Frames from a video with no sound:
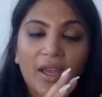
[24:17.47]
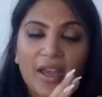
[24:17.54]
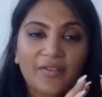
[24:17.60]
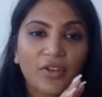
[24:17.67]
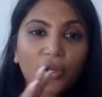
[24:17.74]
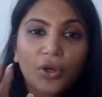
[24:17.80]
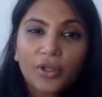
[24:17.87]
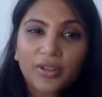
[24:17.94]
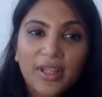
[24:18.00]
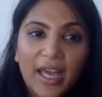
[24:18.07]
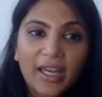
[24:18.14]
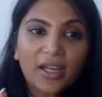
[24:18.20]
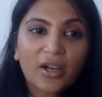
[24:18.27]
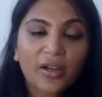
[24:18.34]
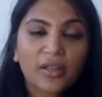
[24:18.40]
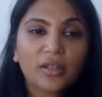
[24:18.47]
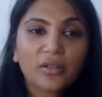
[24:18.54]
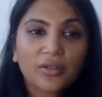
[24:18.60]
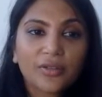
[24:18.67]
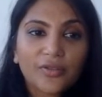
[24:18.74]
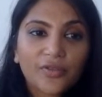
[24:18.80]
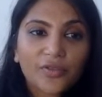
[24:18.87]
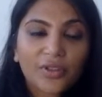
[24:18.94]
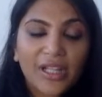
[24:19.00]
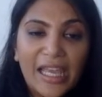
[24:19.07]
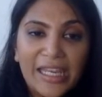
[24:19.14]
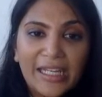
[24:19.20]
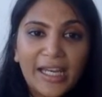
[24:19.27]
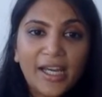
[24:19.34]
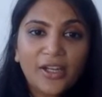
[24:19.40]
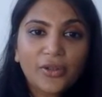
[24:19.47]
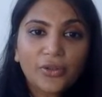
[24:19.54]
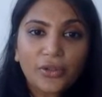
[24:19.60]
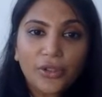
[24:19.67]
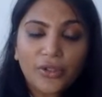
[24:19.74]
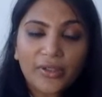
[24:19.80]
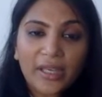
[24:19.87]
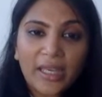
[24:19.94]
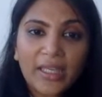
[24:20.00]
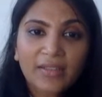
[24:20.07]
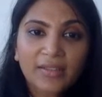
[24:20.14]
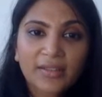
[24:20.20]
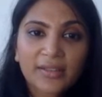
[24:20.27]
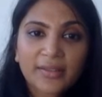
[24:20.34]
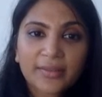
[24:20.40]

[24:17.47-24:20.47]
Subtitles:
Have you got that kind of laid out or not yet?